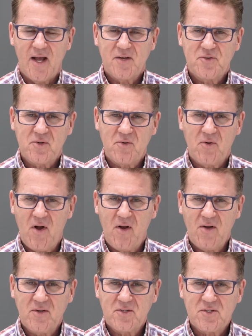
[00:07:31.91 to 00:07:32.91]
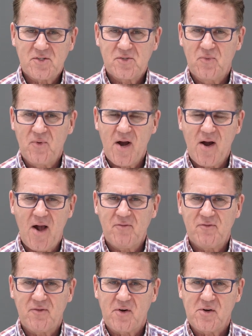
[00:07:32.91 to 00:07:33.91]
the cross where I
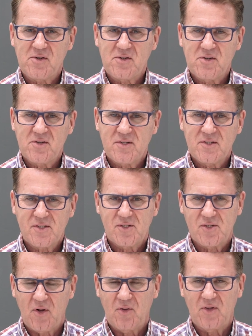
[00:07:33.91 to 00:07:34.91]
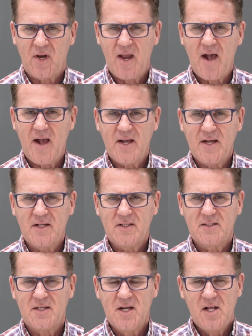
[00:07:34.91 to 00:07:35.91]
first saw the light,
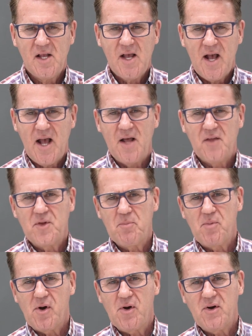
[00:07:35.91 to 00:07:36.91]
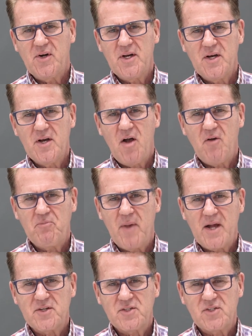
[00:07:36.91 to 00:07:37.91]
and the burden of
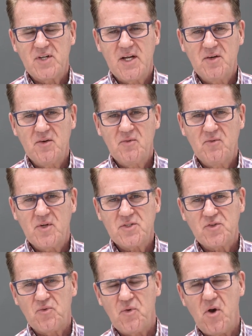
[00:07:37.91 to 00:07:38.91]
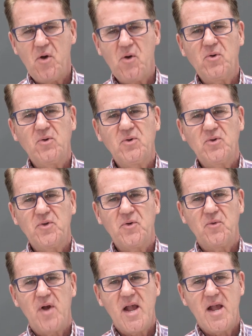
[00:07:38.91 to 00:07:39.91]
my sin was rolled
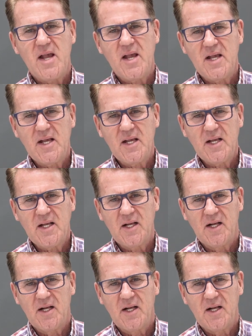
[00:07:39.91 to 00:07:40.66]
away.